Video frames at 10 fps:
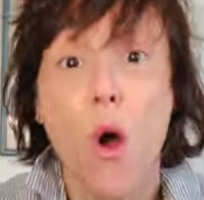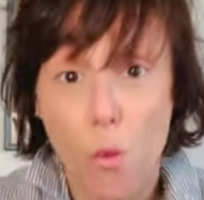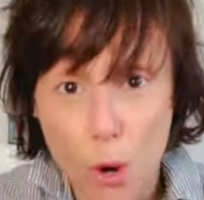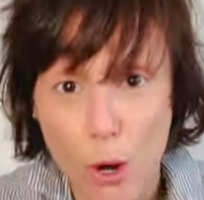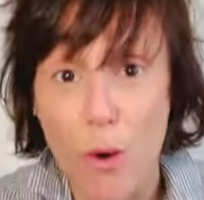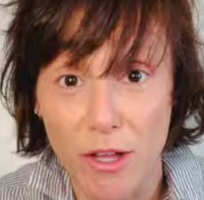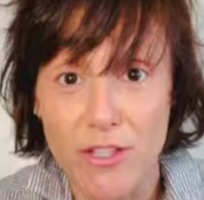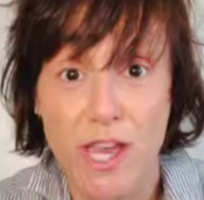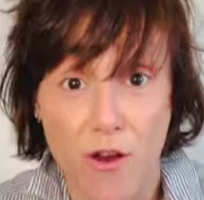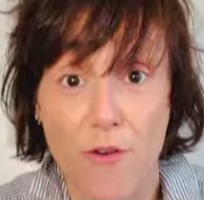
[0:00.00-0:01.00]
Well, you're
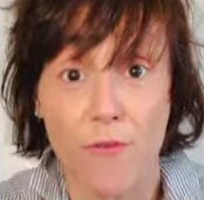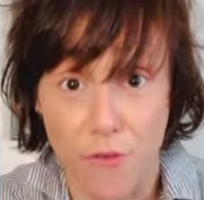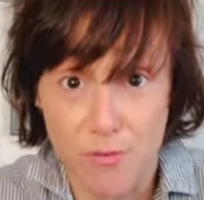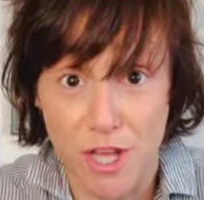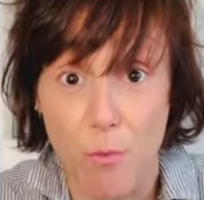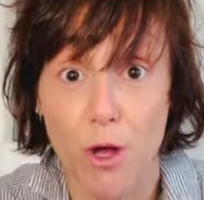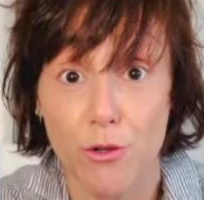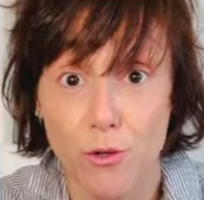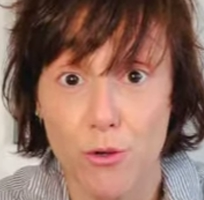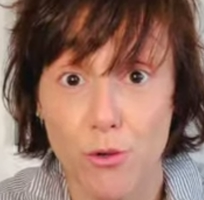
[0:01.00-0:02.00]
to hear from someone
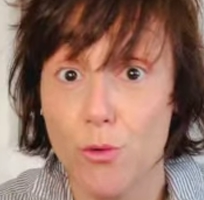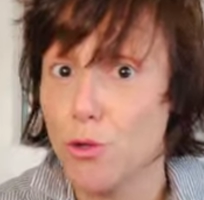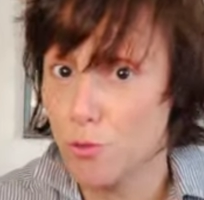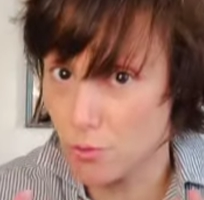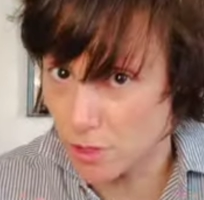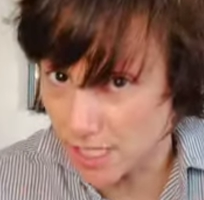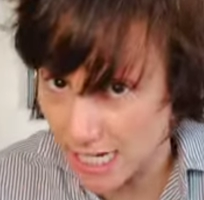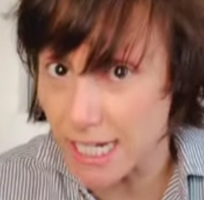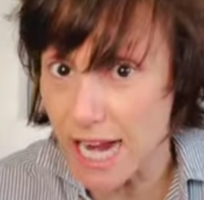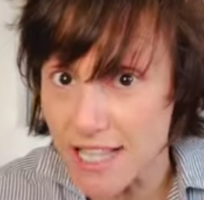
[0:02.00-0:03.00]
who
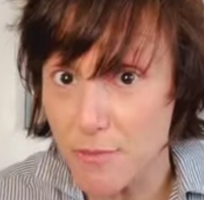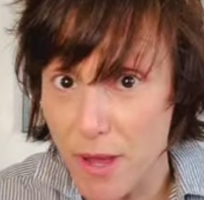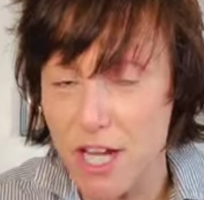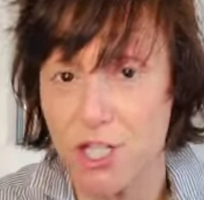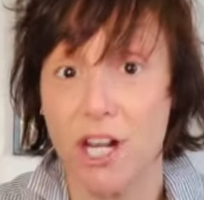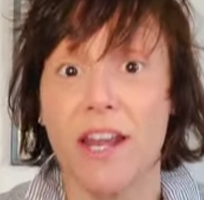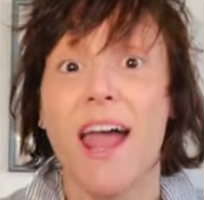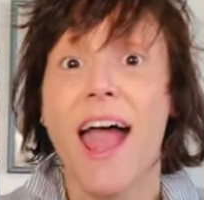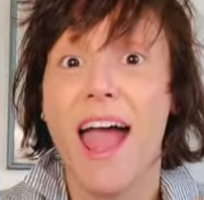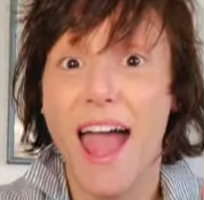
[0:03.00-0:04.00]
did it as a patient
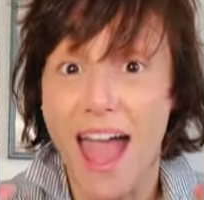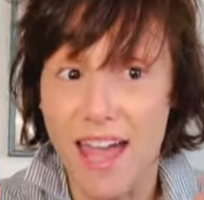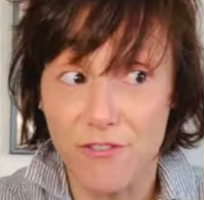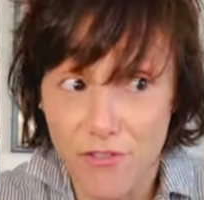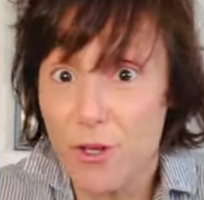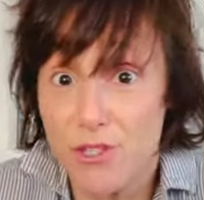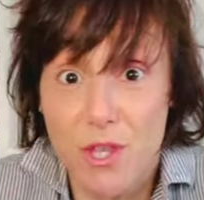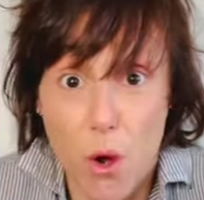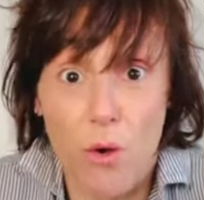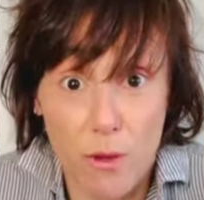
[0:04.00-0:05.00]
and feels
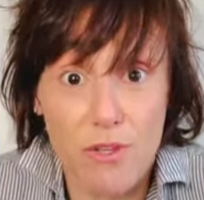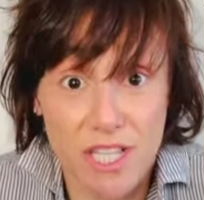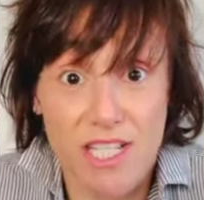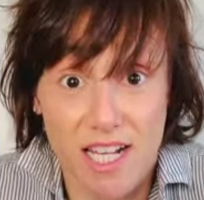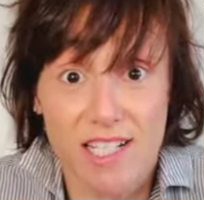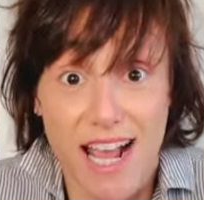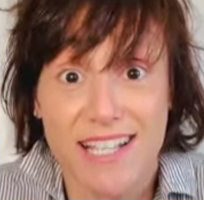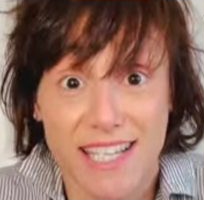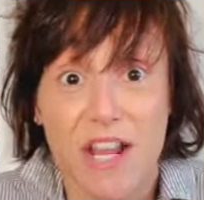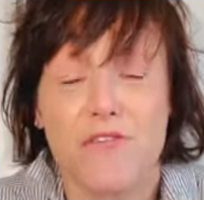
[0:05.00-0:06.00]
though it was a
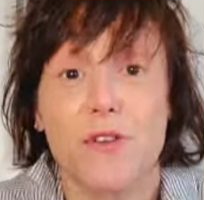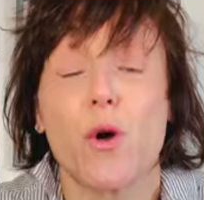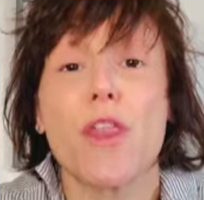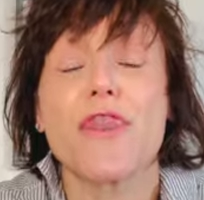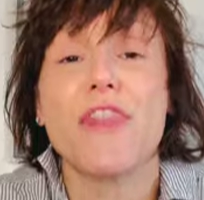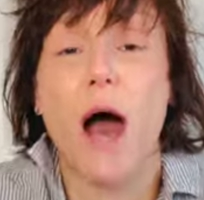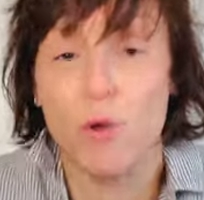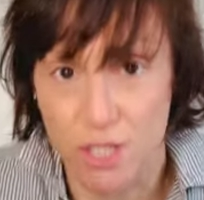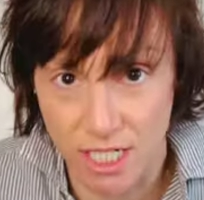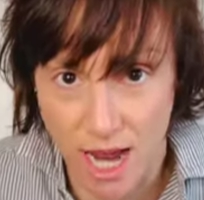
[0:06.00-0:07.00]
success, and I feel
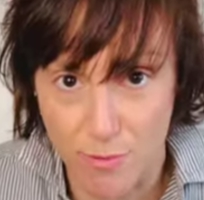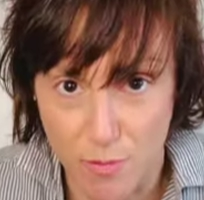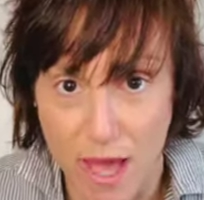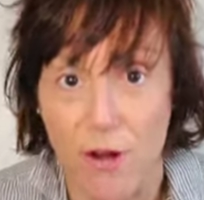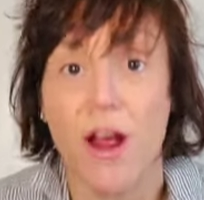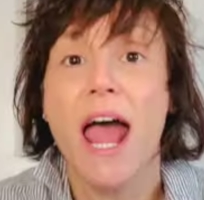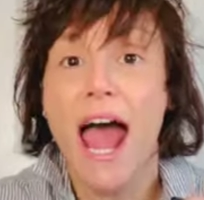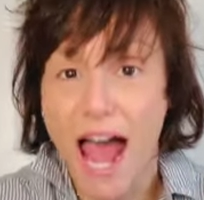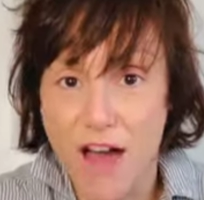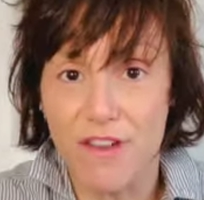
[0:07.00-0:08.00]
1,000 times better
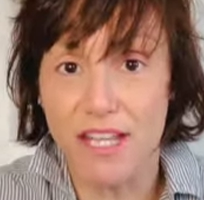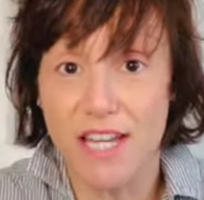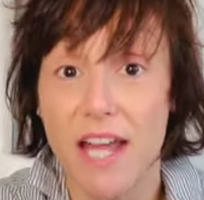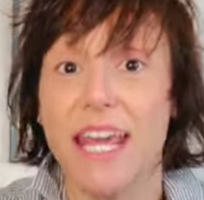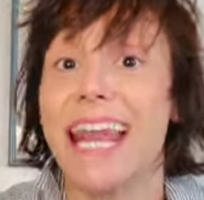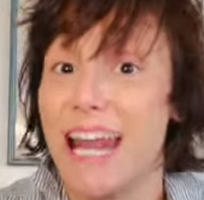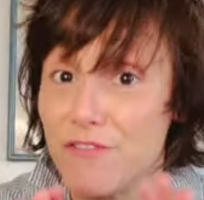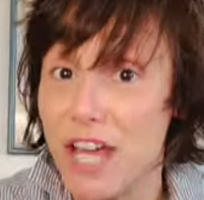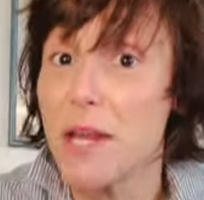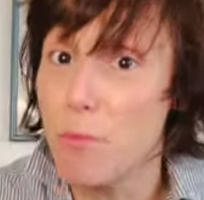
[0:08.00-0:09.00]
having done it. And I've
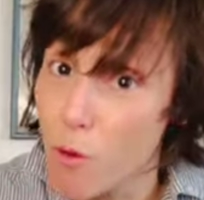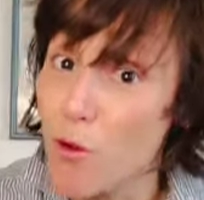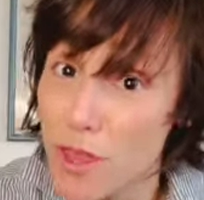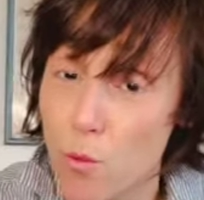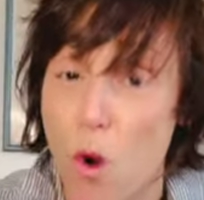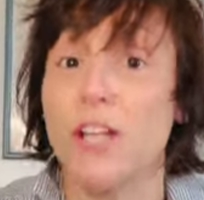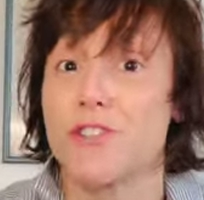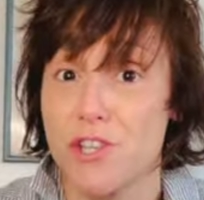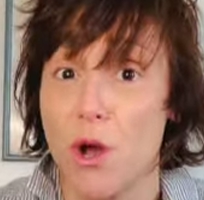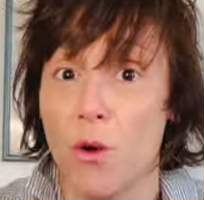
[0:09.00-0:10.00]
done it more than once,
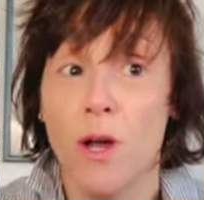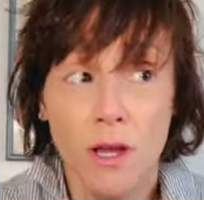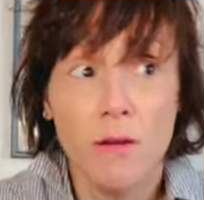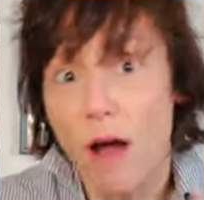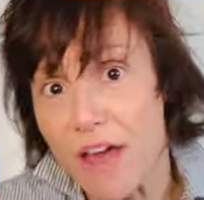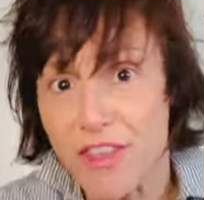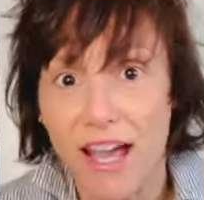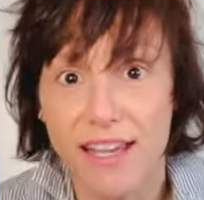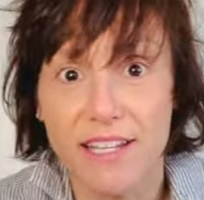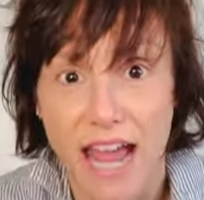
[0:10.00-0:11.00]
so I think
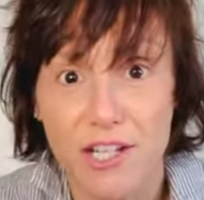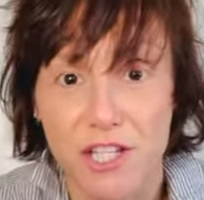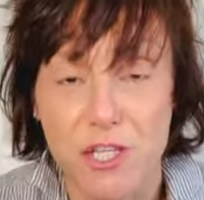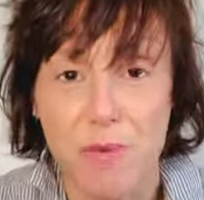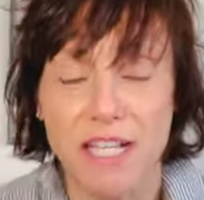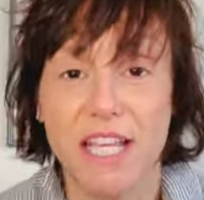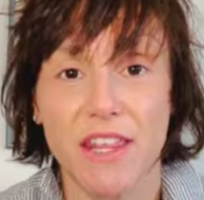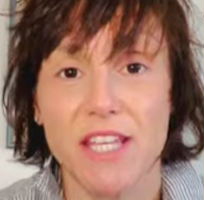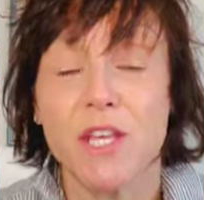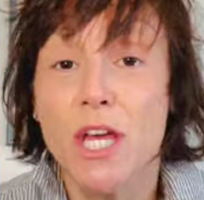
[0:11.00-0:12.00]
I can actually speak to
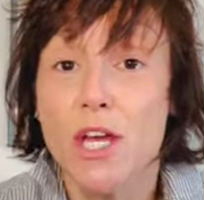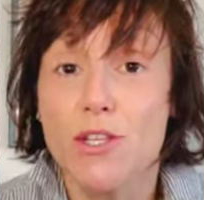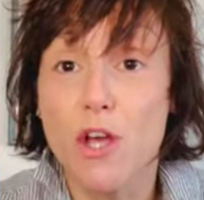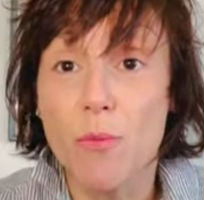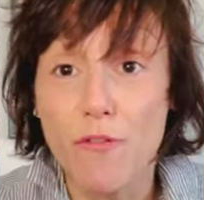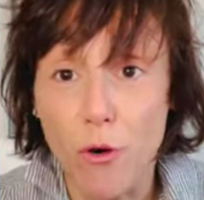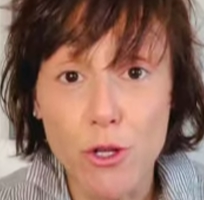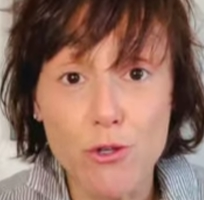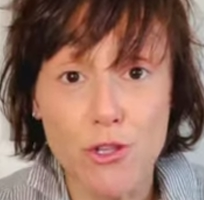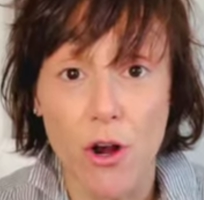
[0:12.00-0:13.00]
this. So before
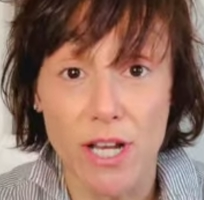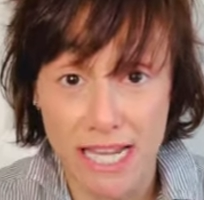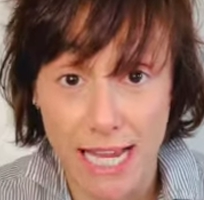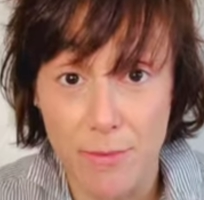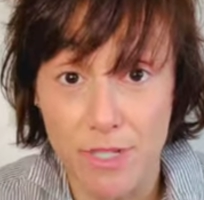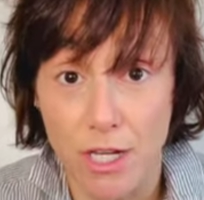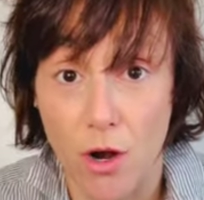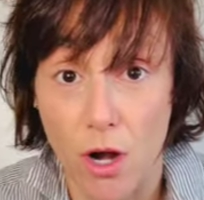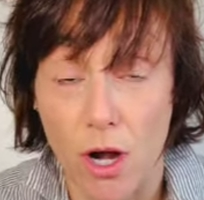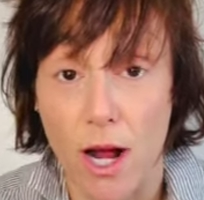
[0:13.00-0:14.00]
you start an
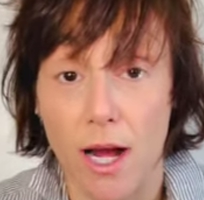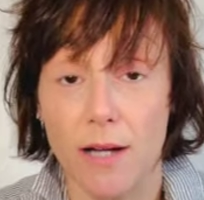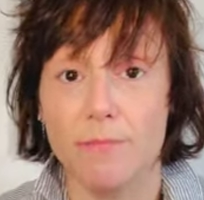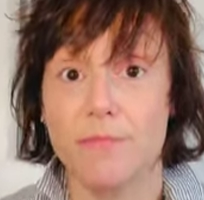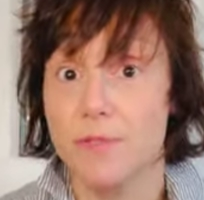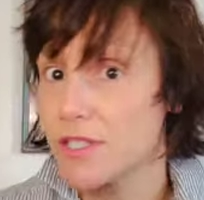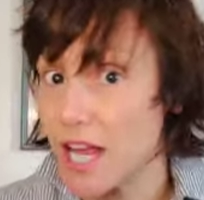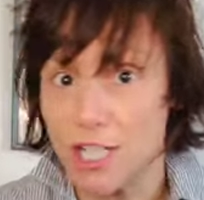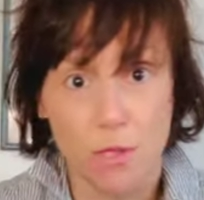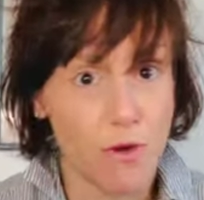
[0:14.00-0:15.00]
EMDR
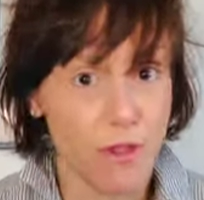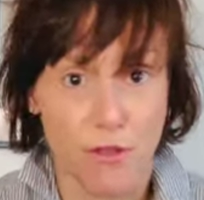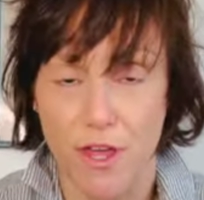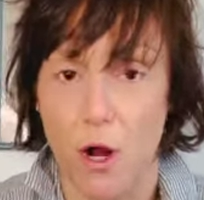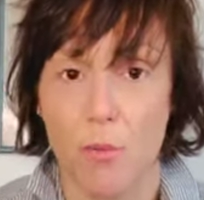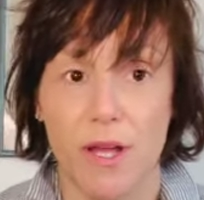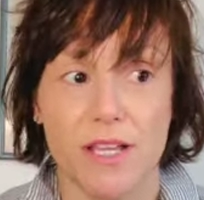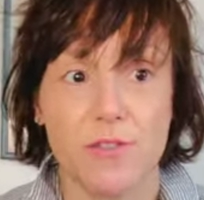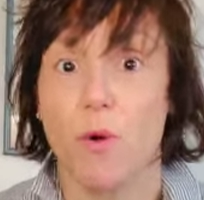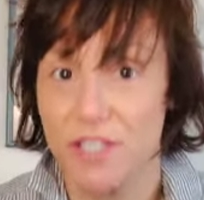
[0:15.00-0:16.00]
session with your
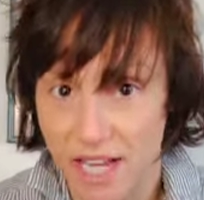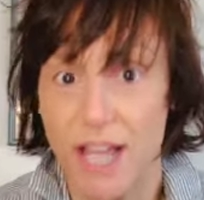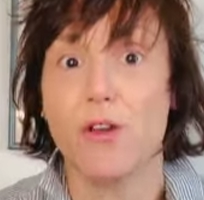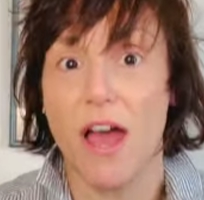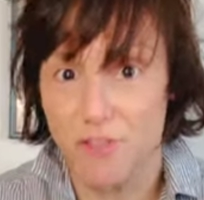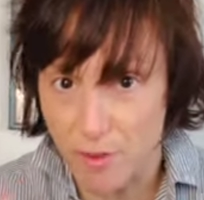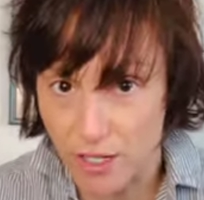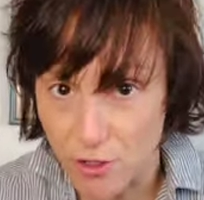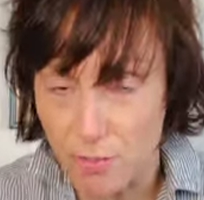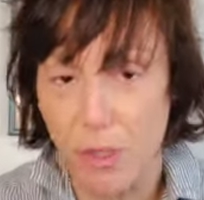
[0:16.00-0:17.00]
therapist, once again, you have to be in
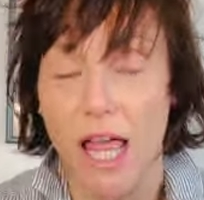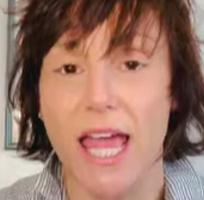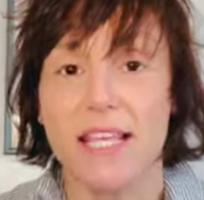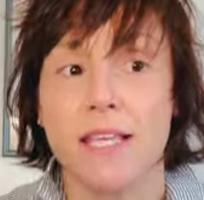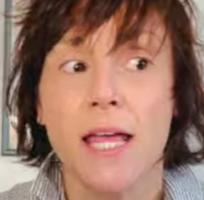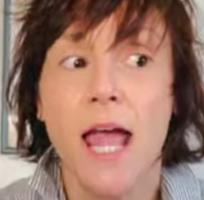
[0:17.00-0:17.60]
a good place.